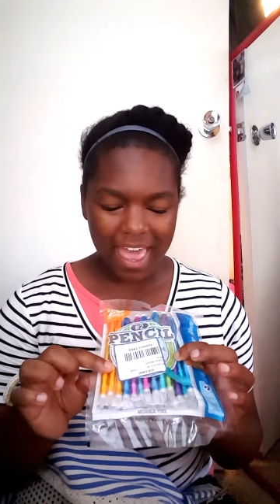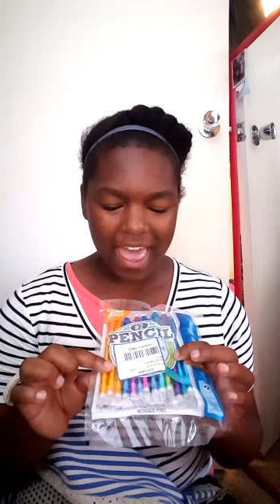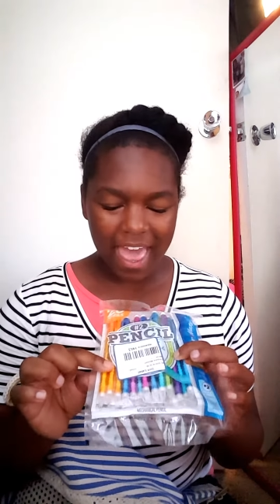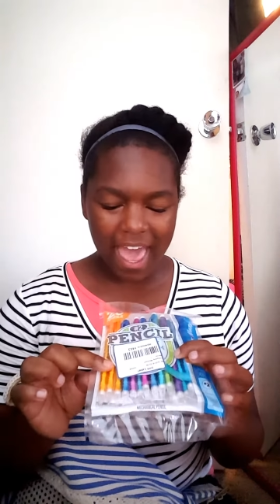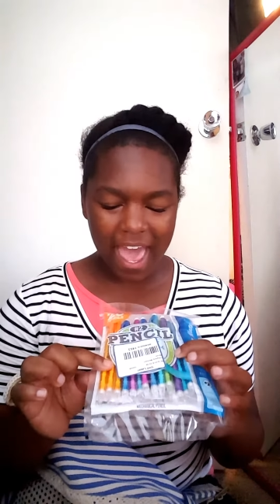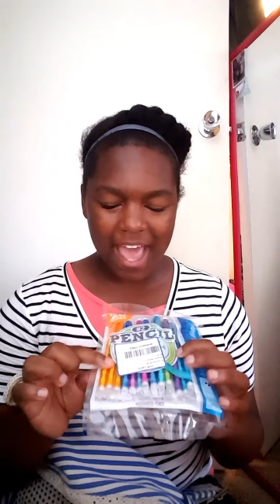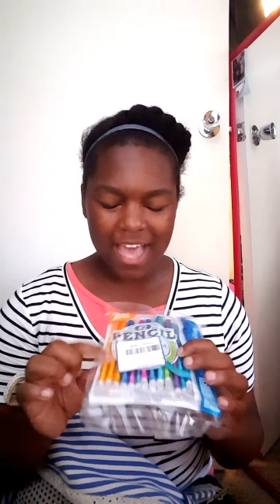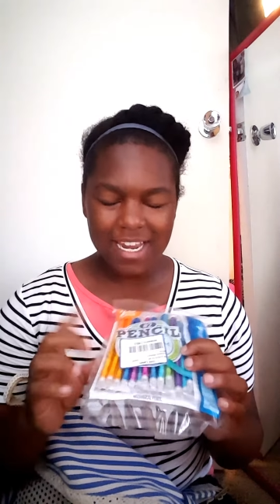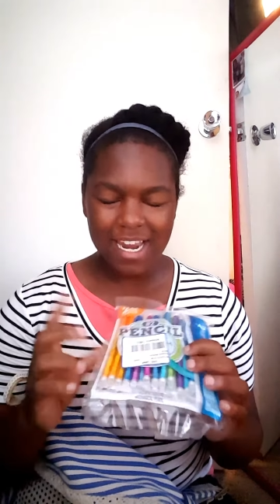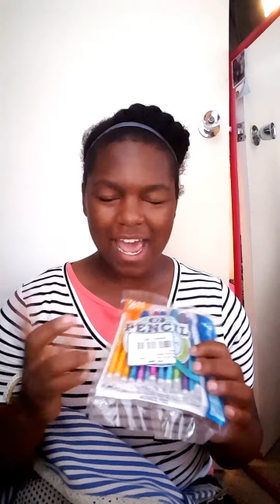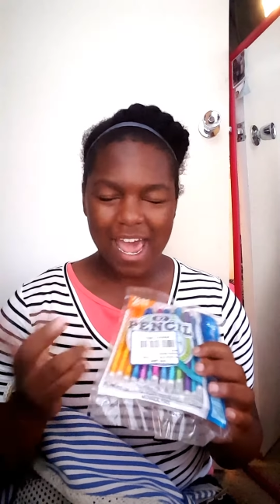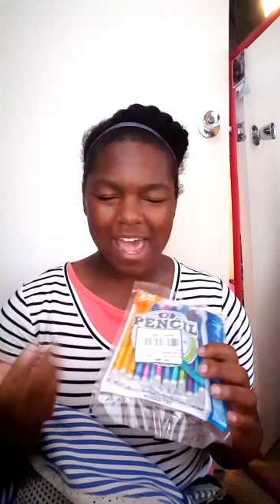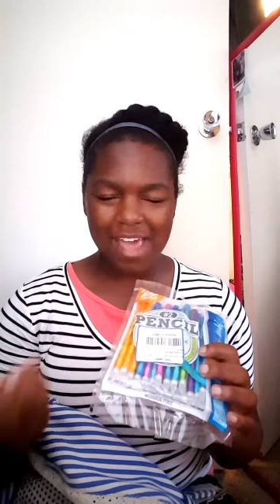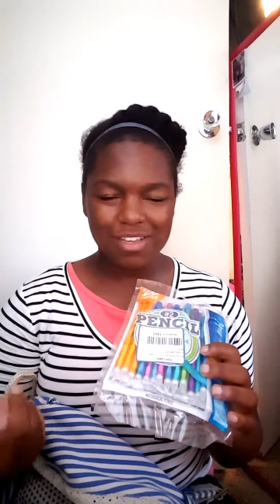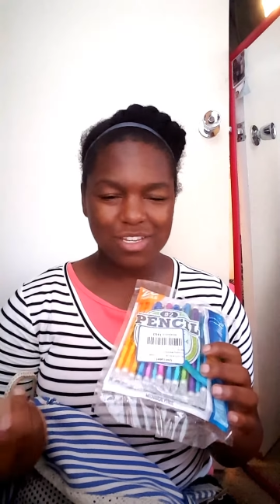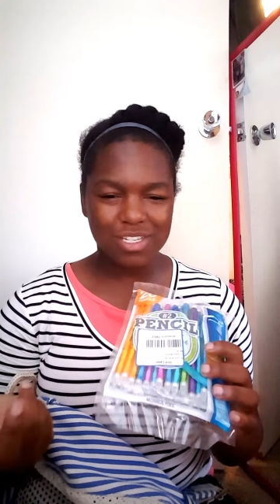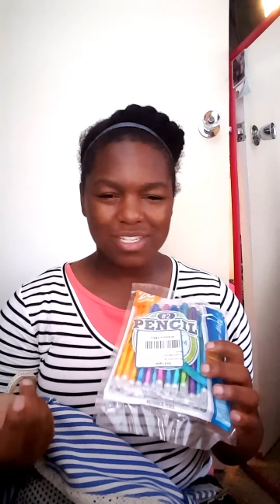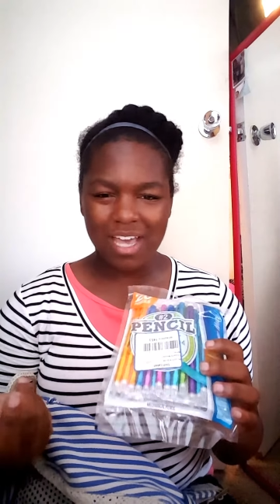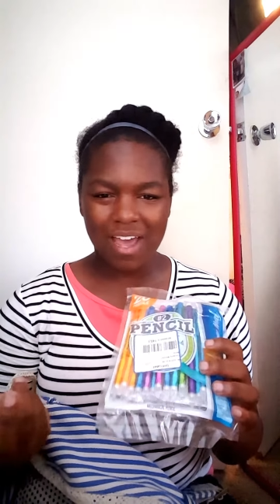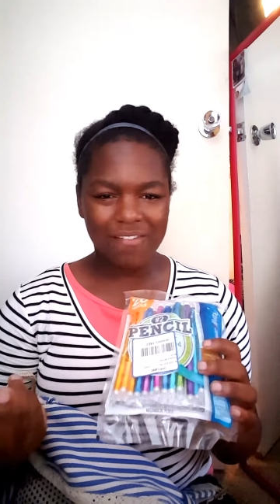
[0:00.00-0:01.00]
And I had
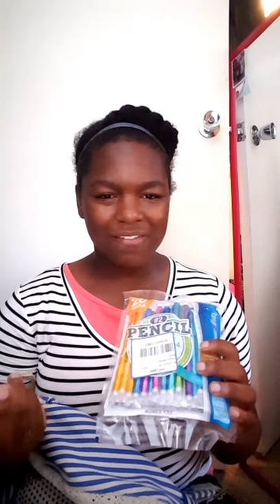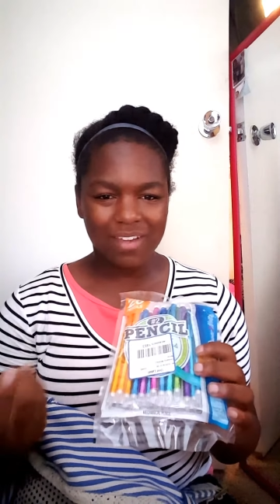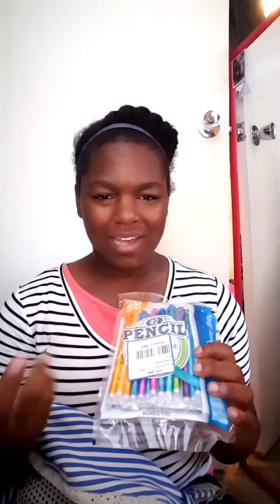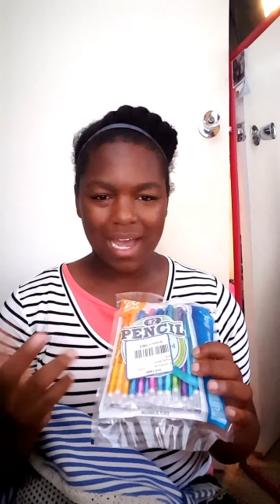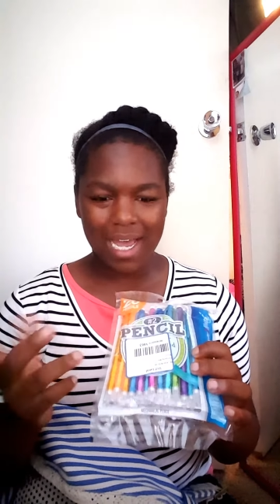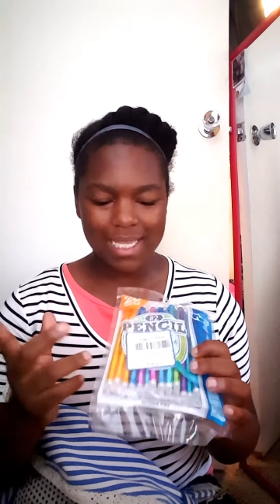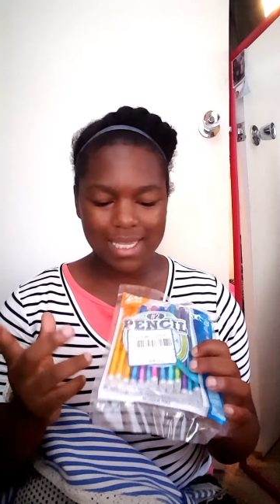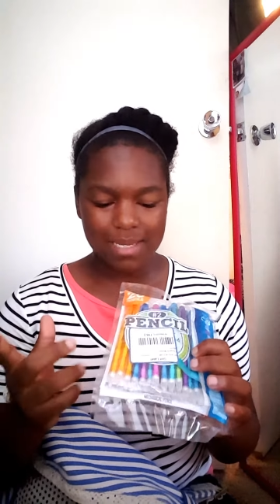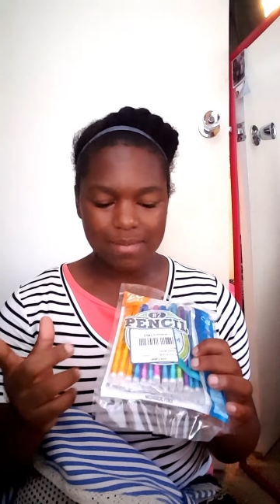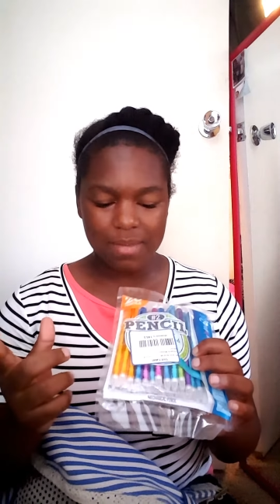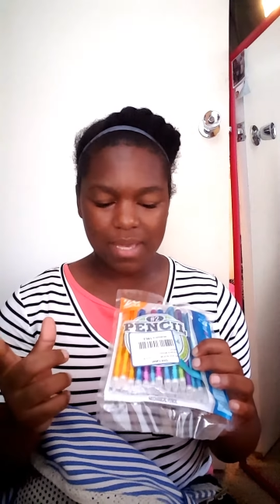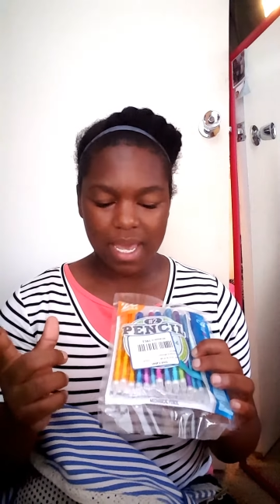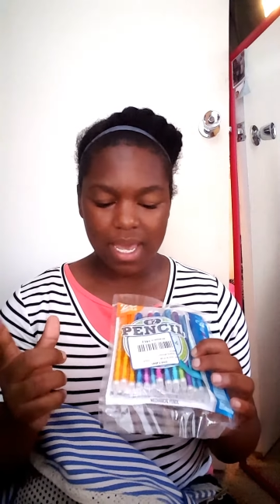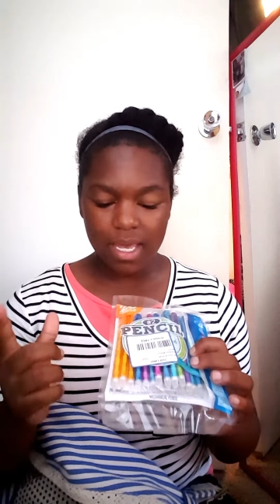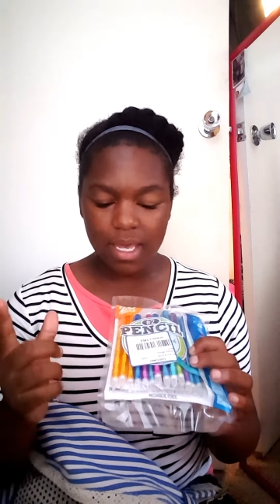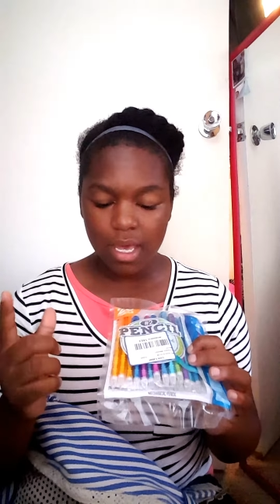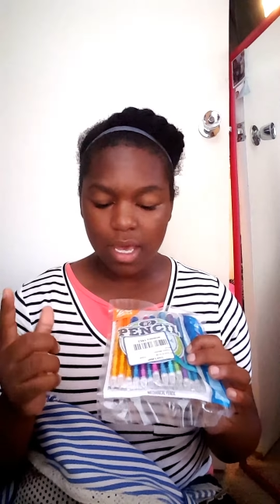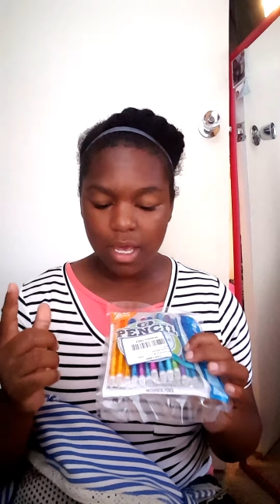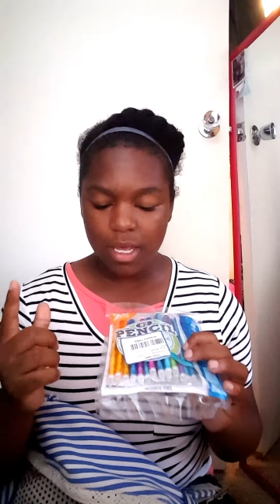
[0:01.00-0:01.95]
just haven't got them yet.